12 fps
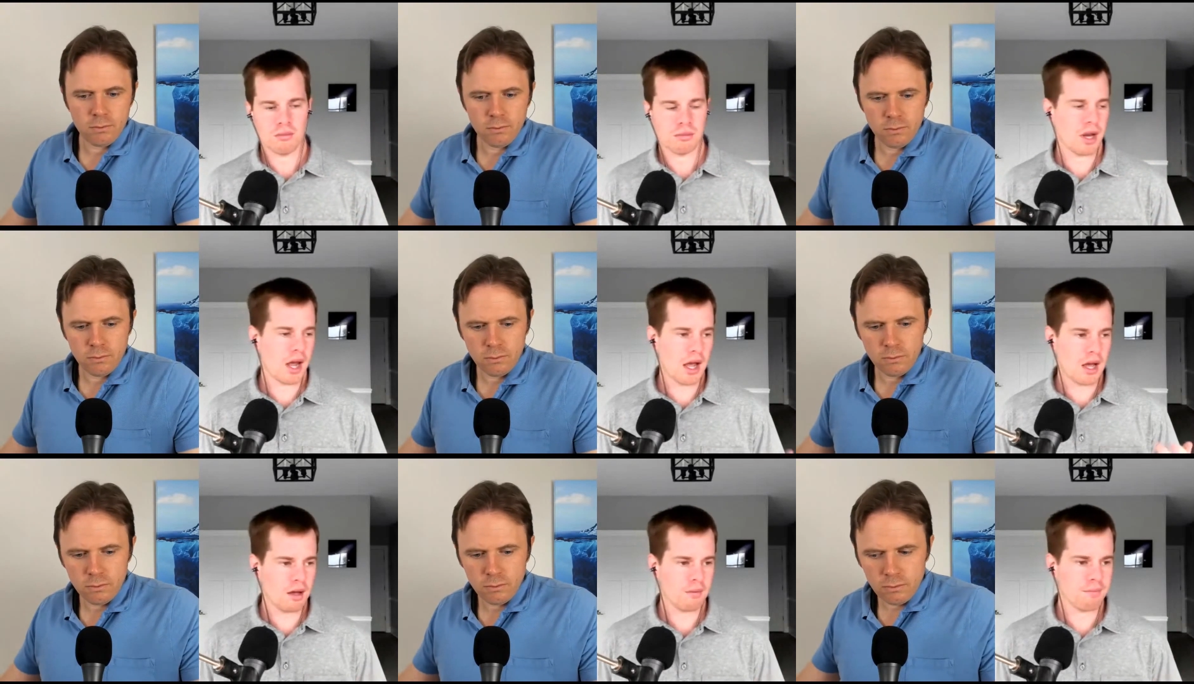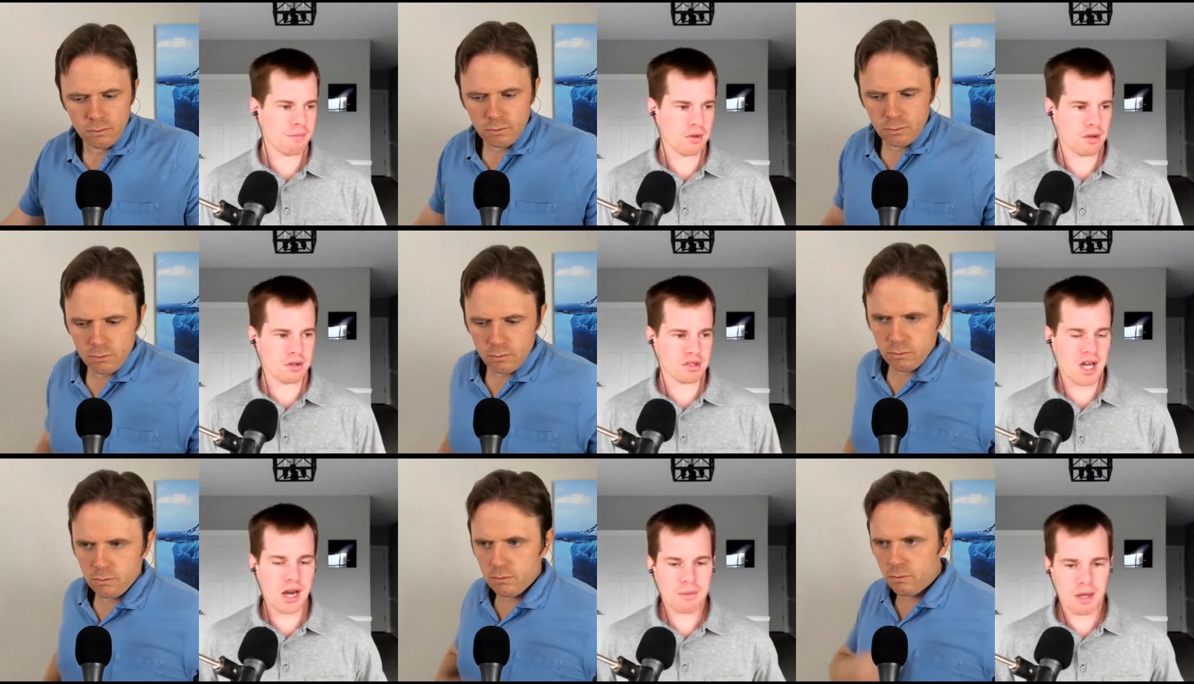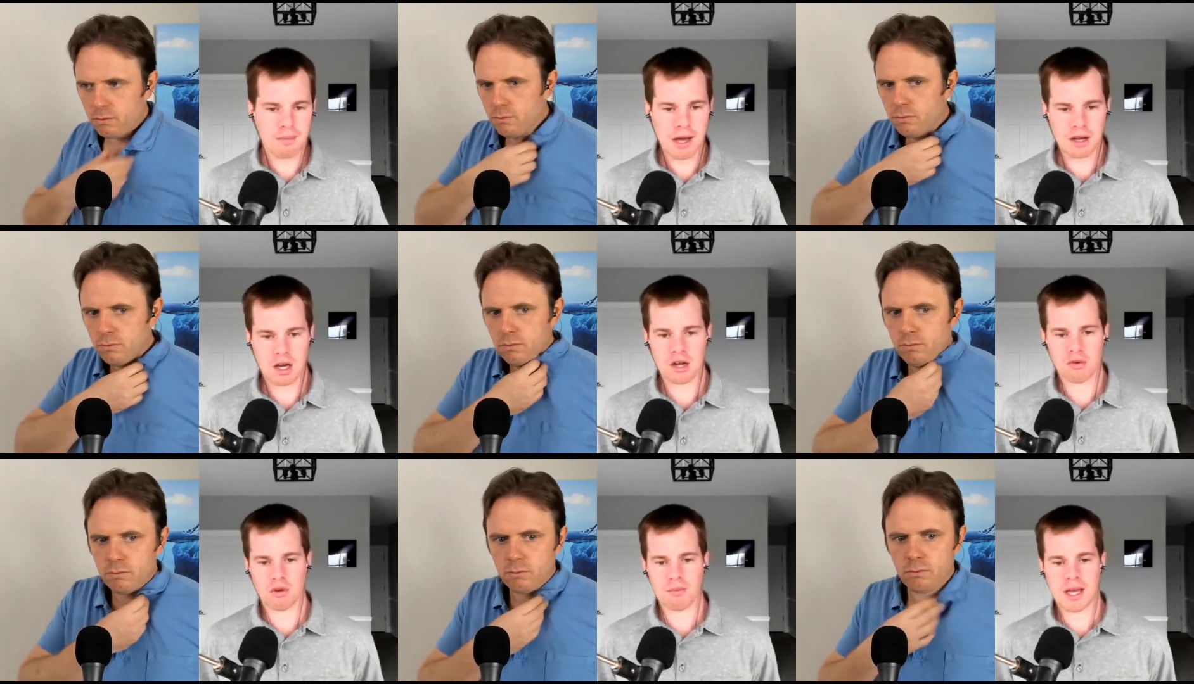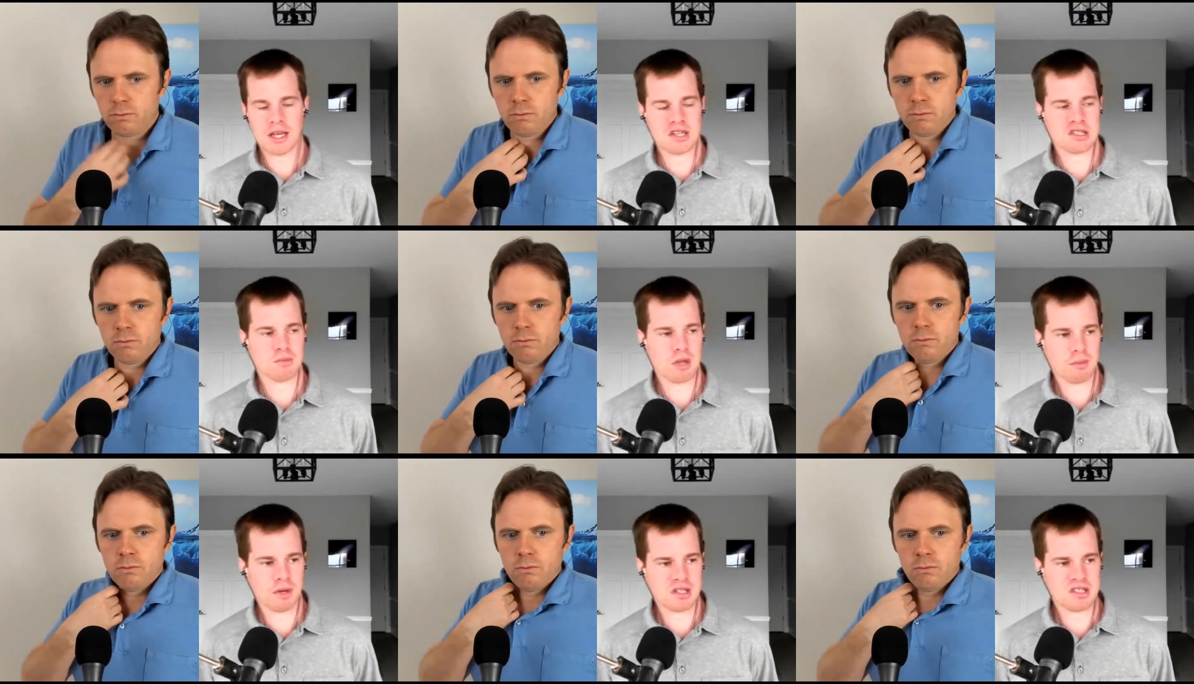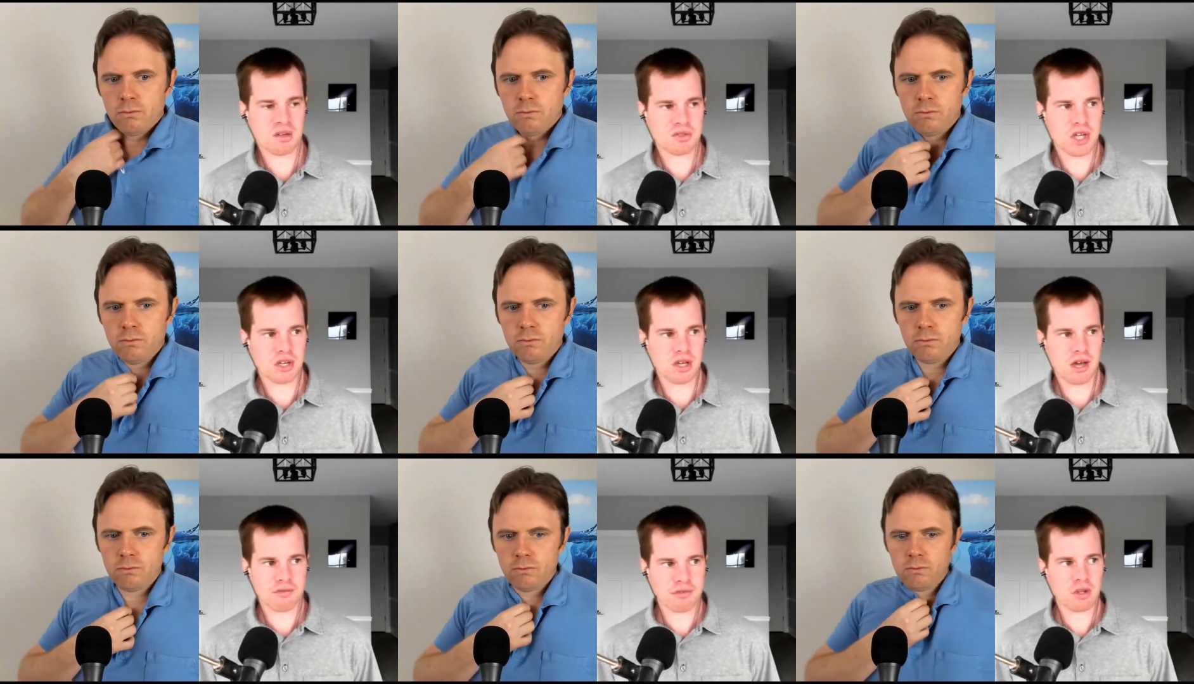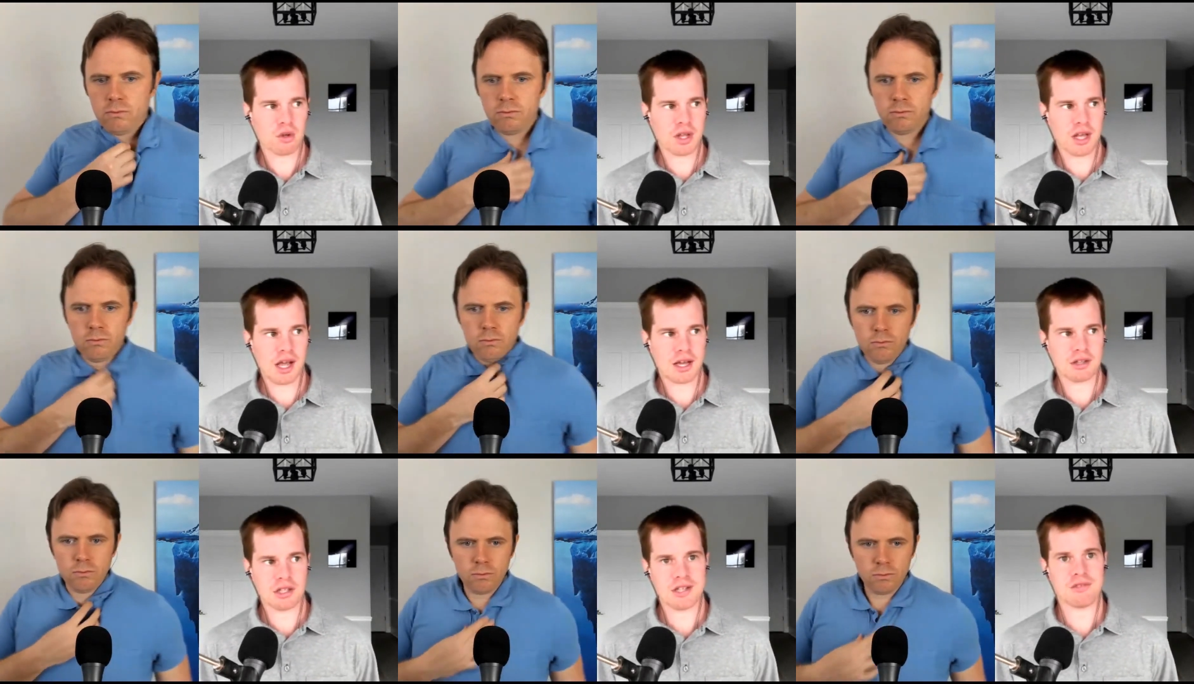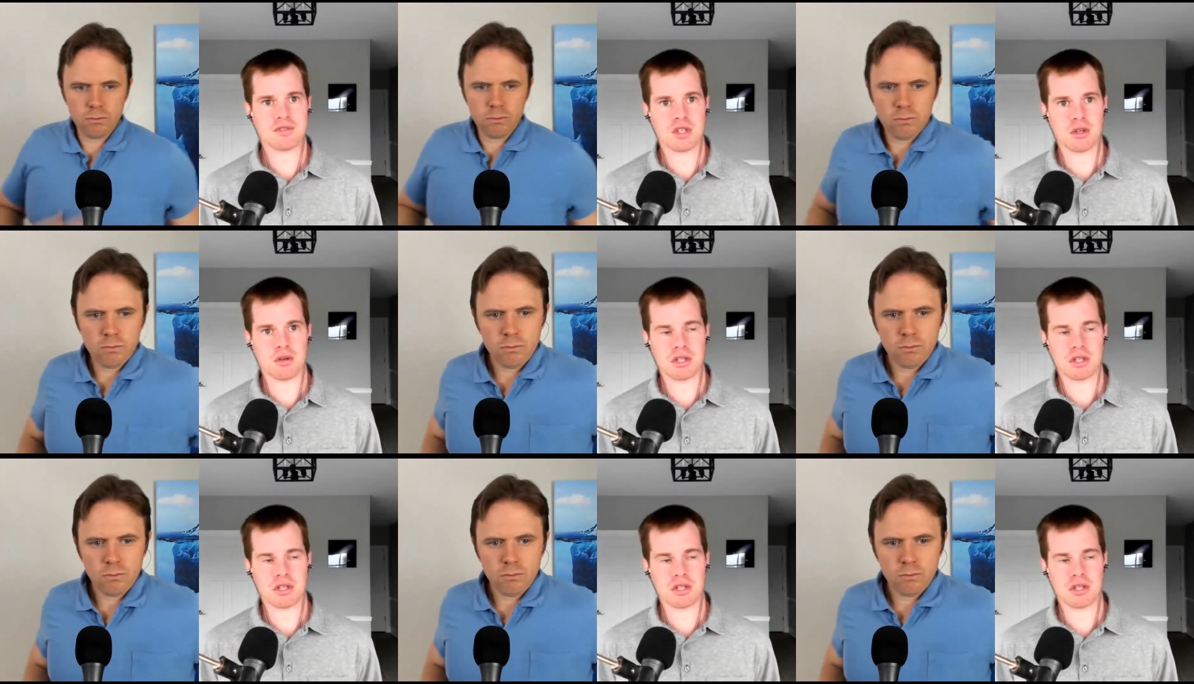Speaker 1: but there's got to be a mitochondrial mechanism there because I'll tell you, I feel like I can lift, you